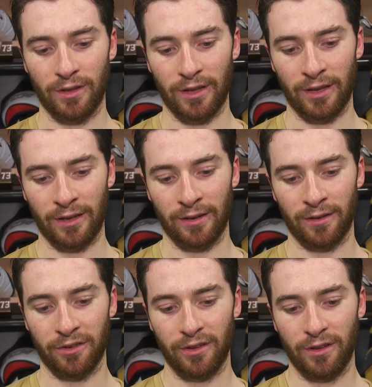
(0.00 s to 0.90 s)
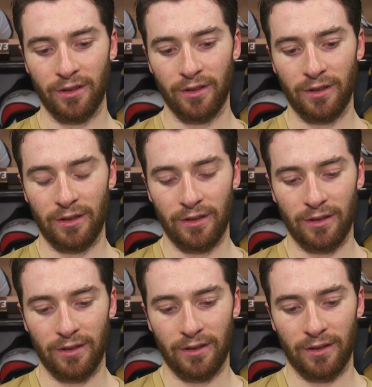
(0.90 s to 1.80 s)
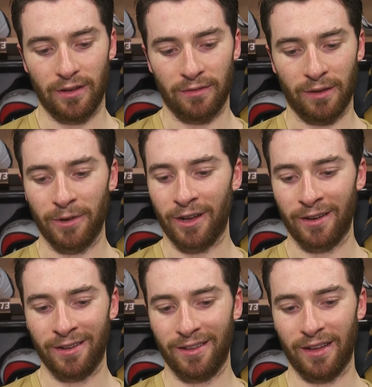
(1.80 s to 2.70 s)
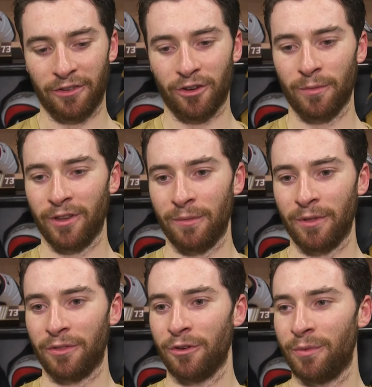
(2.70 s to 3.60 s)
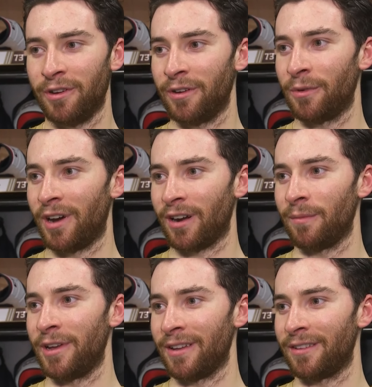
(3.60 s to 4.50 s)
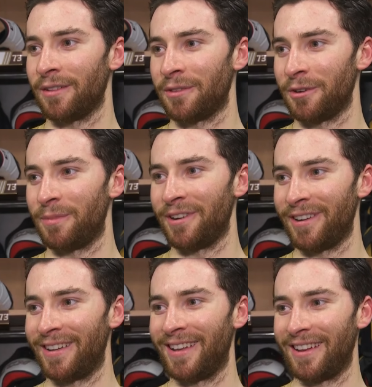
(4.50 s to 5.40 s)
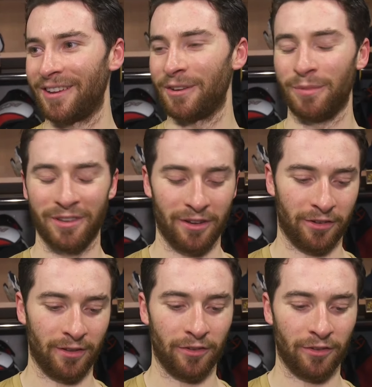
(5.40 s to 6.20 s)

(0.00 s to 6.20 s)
And if I'm not as sharp as I am in the third period, we're not going to make it to the third period in a good position.